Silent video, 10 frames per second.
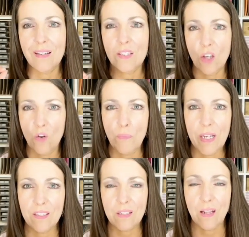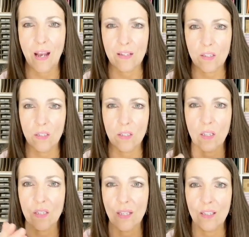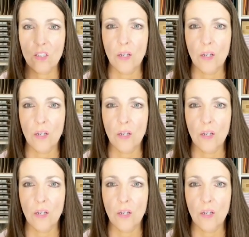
self-paced classes, six